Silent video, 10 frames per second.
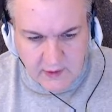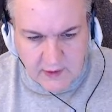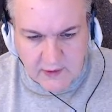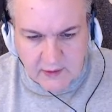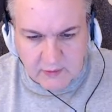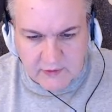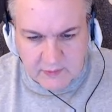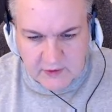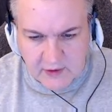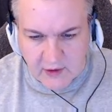I think I'll attempt
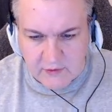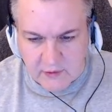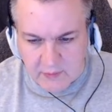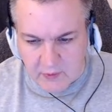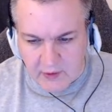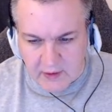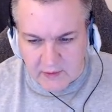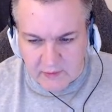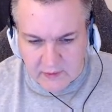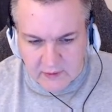to conjure up a
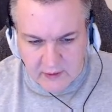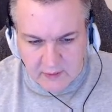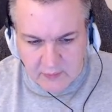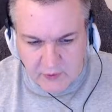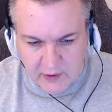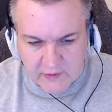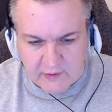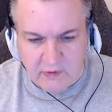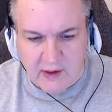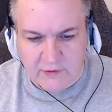wagon, pulling out
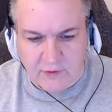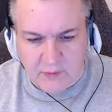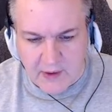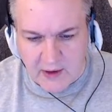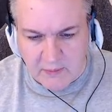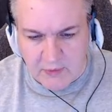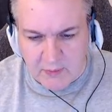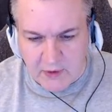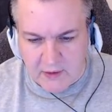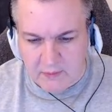several hats from the bag, put them
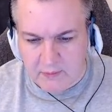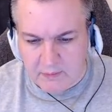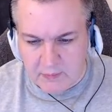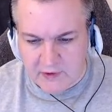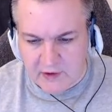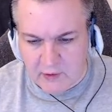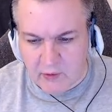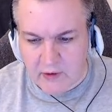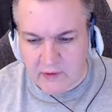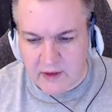on in particular
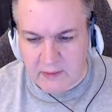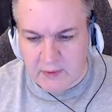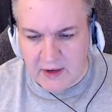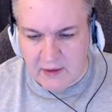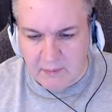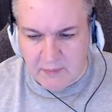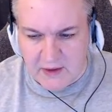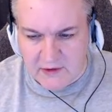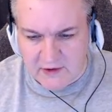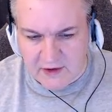order. Then he bend
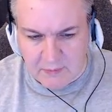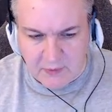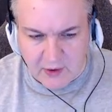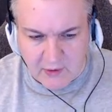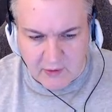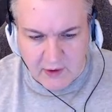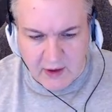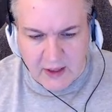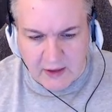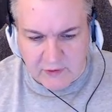his sparkle.
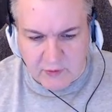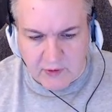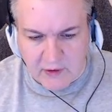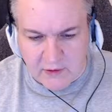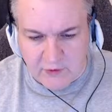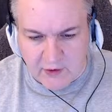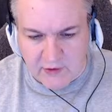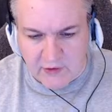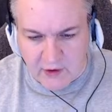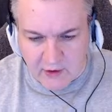After wiggling his fingers
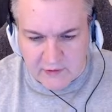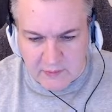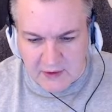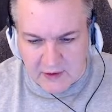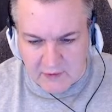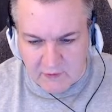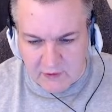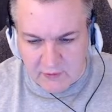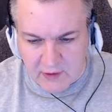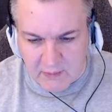at the guards, he began to converse
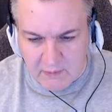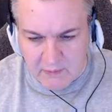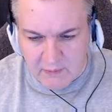with them.